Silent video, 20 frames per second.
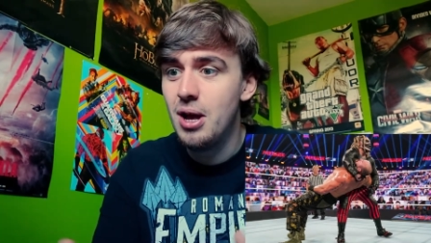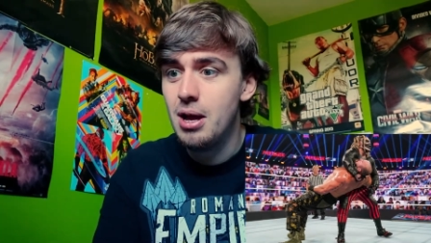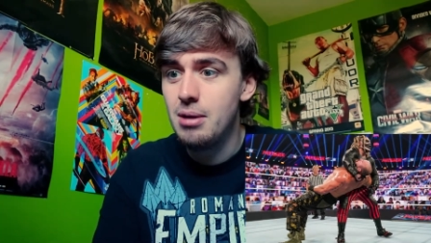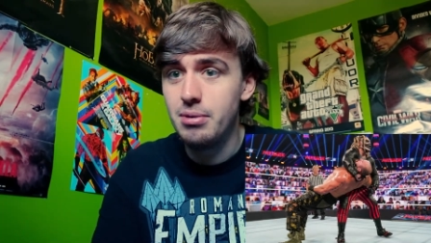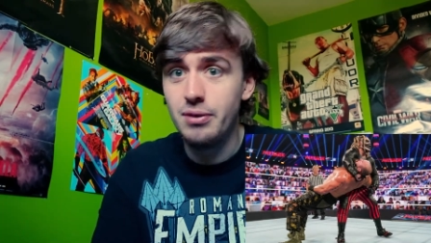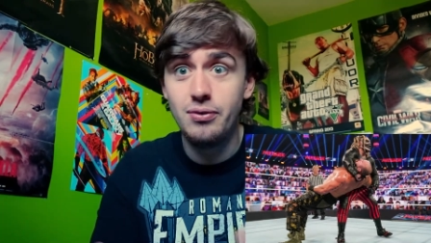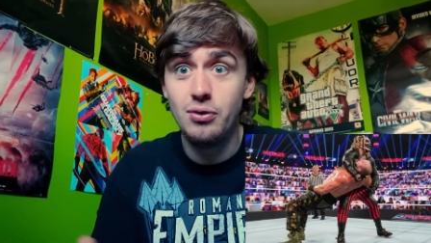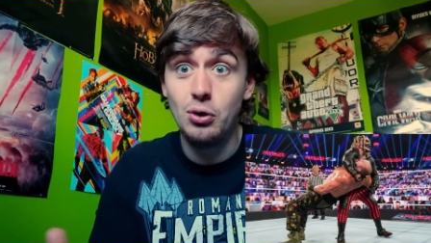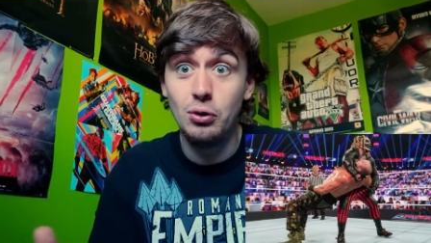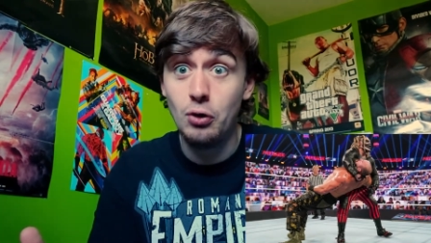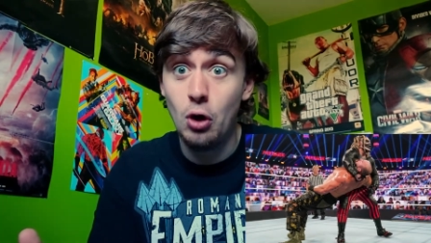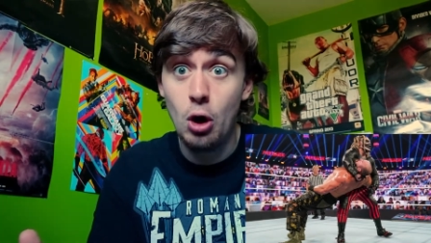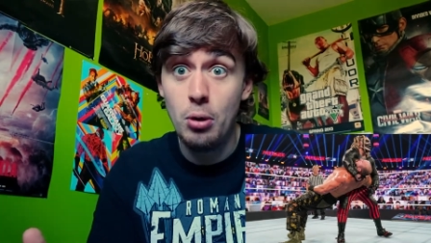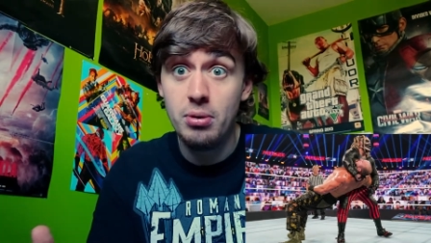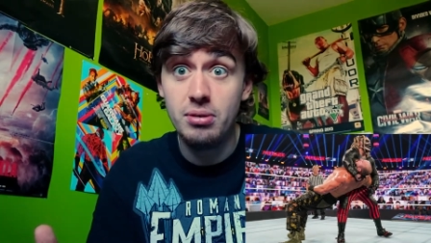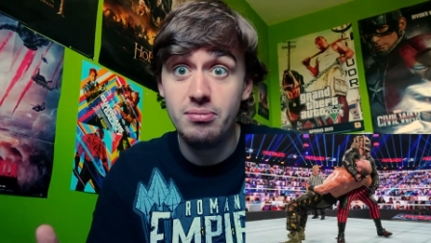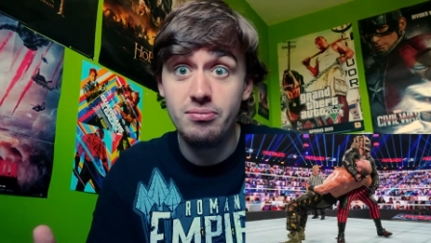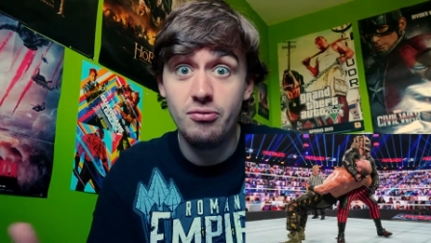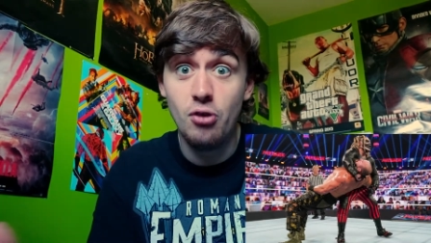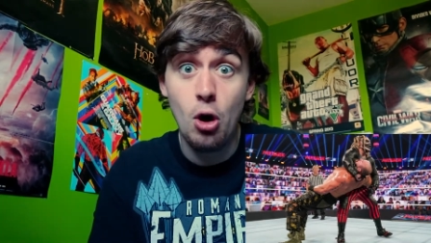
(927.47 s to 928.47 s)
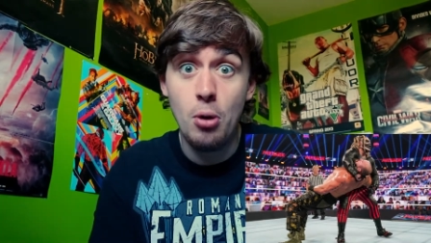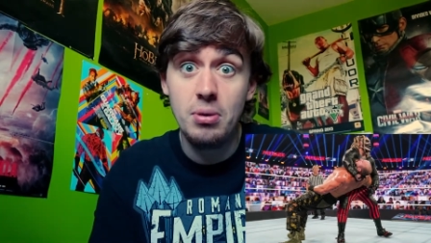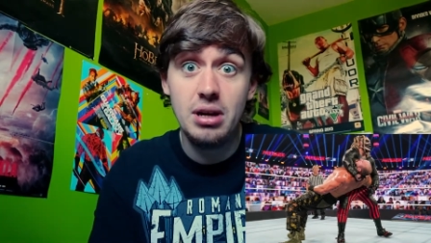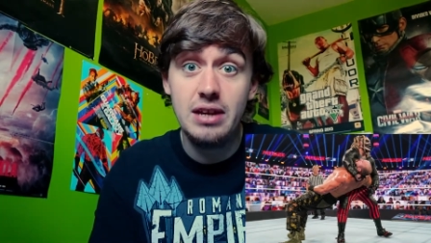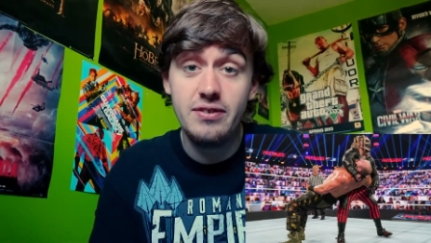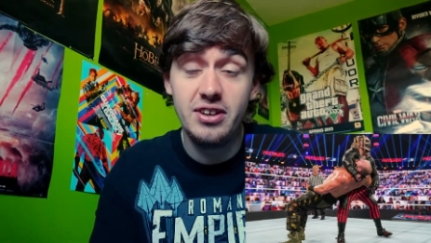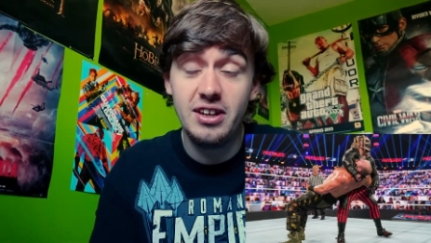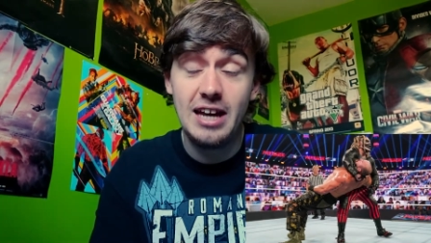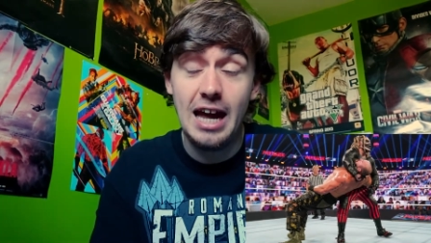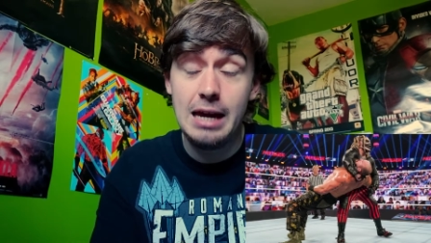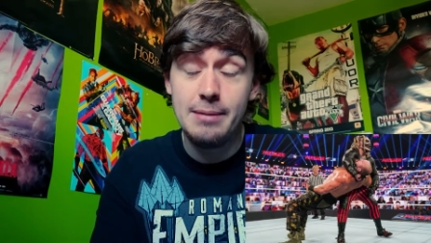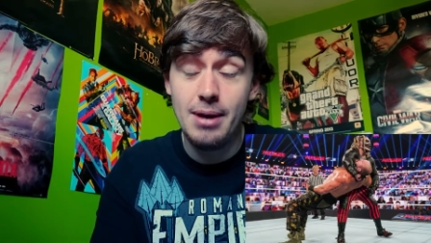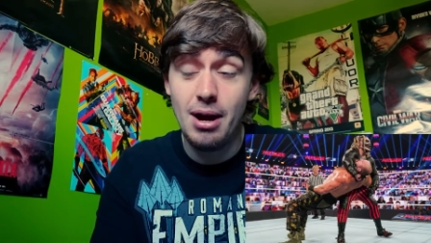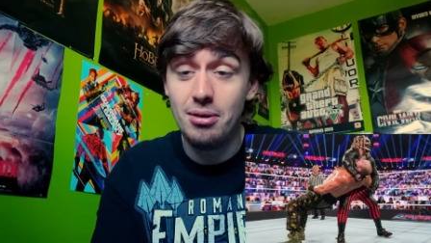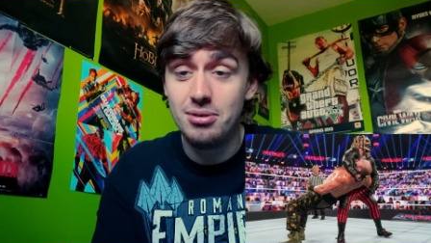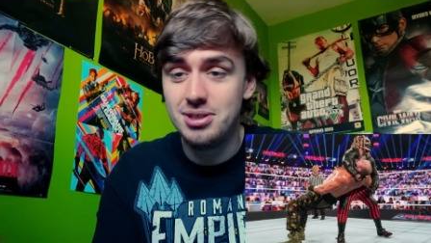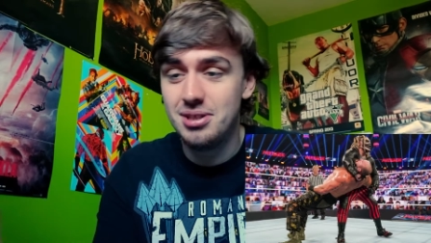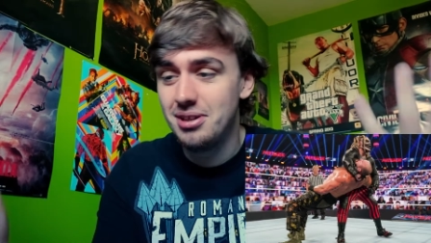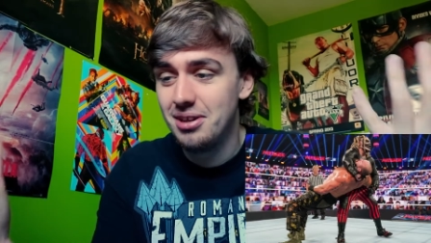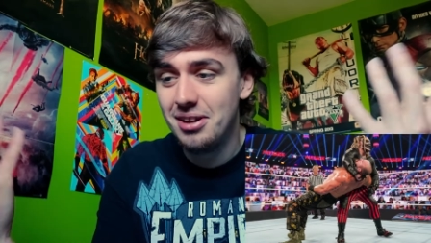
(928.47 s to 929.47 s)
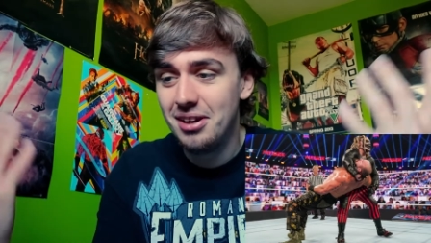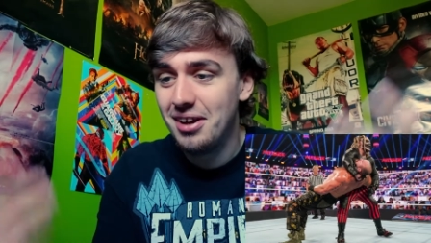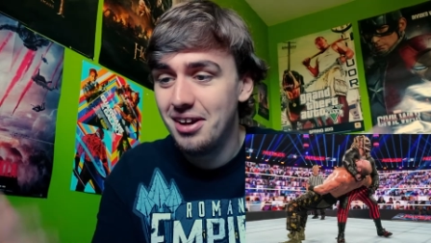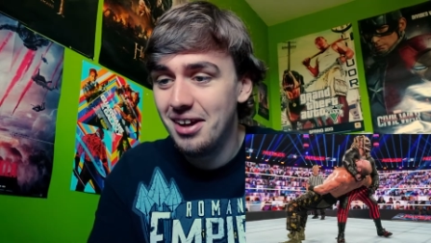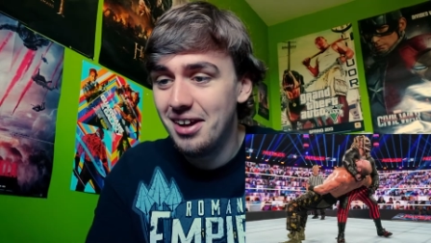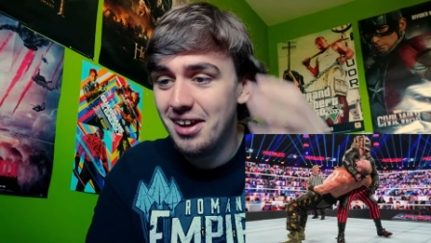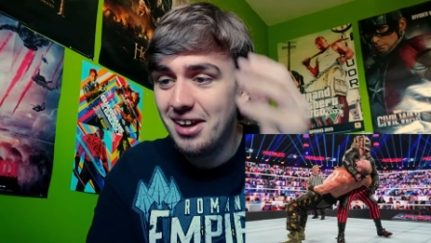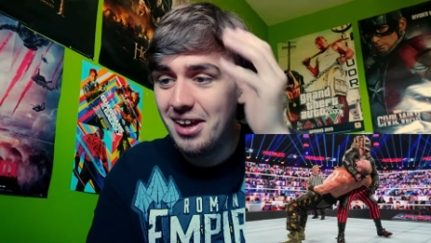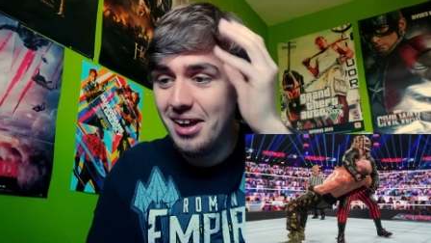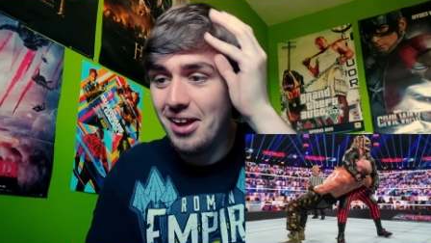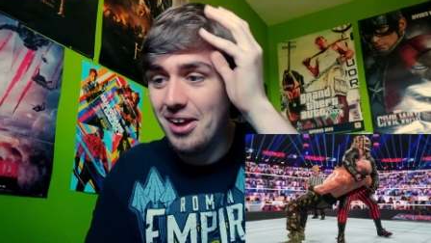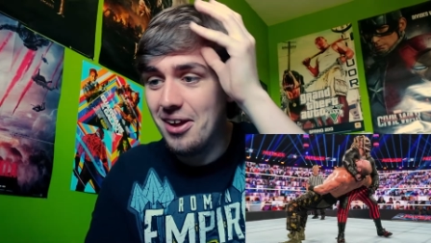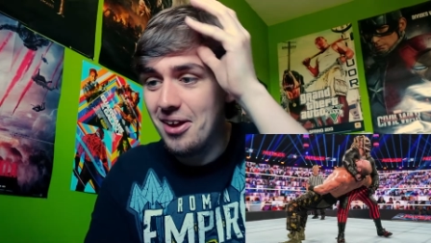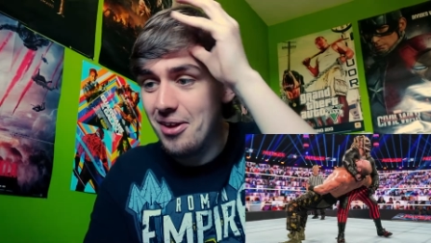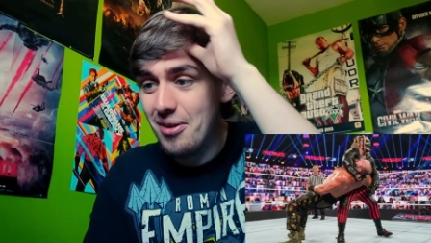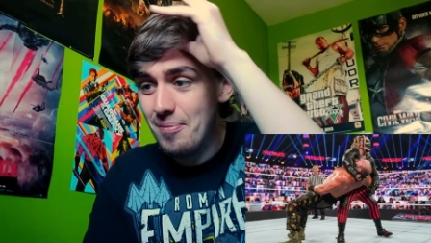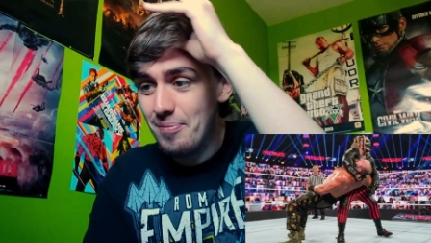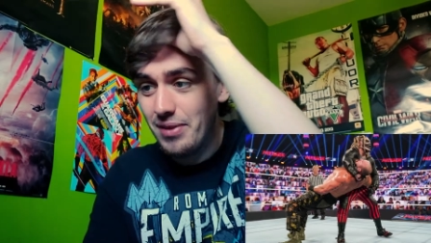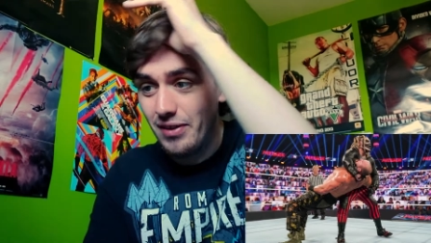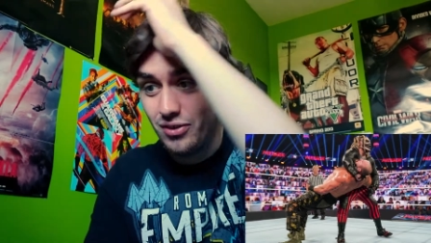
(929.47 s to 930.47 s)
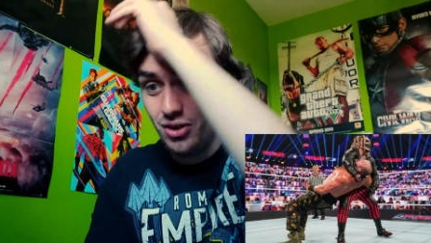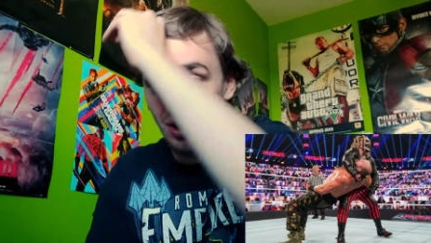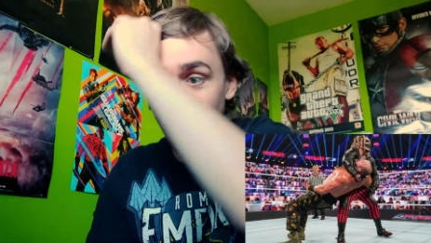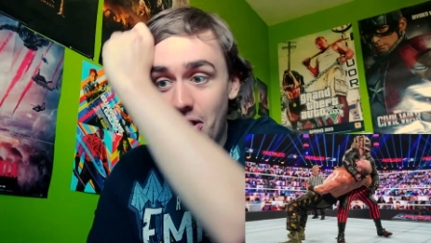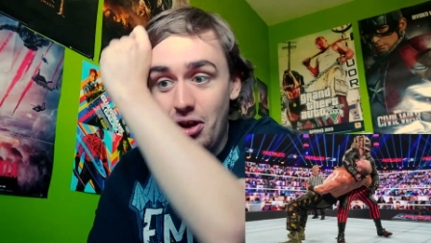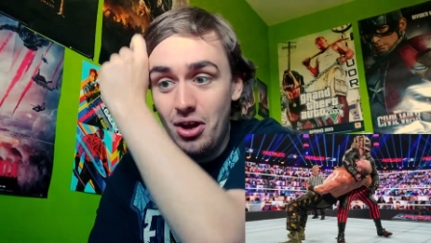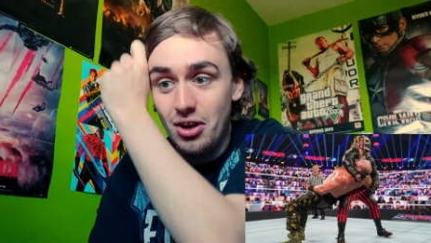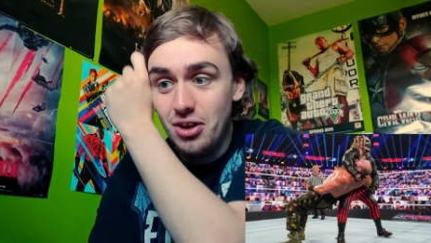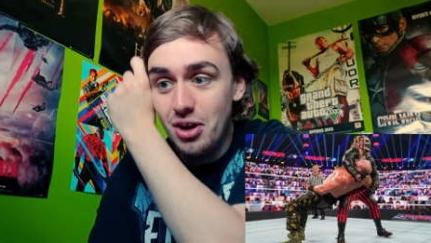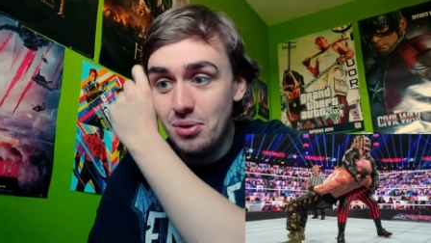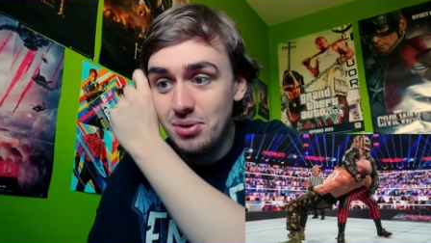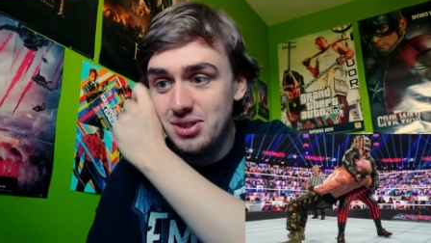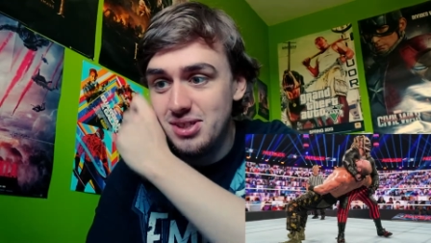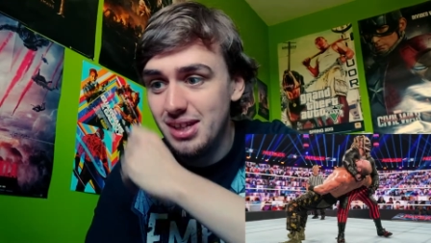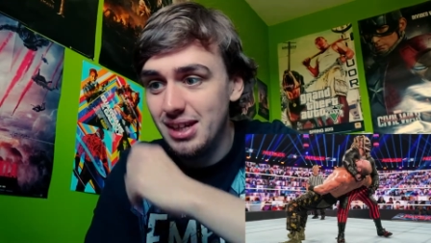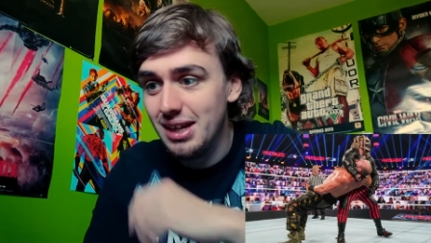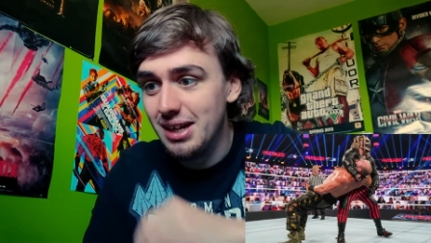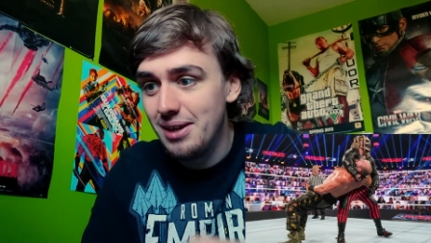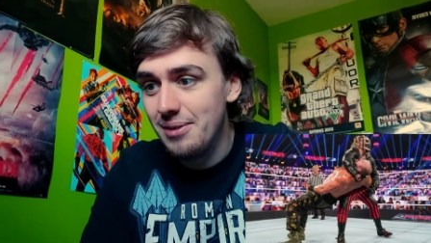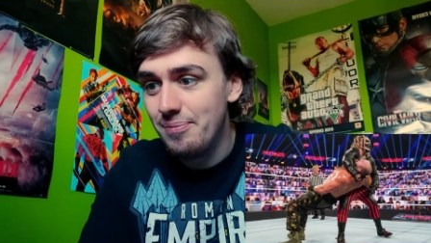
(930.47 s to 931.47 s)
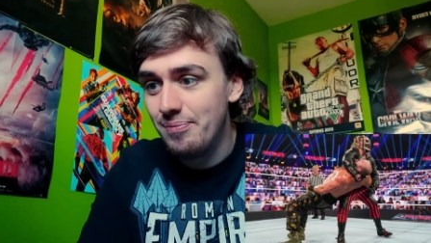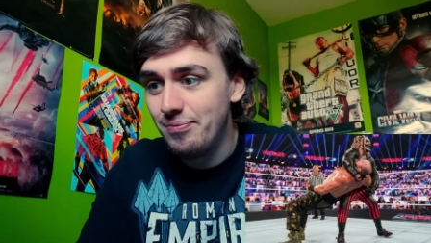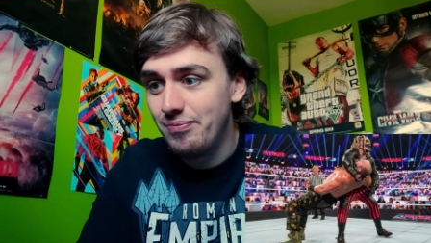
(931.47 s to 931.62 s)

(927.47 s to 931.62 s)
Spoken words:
before Roman even came out. I've got a lot of notes here.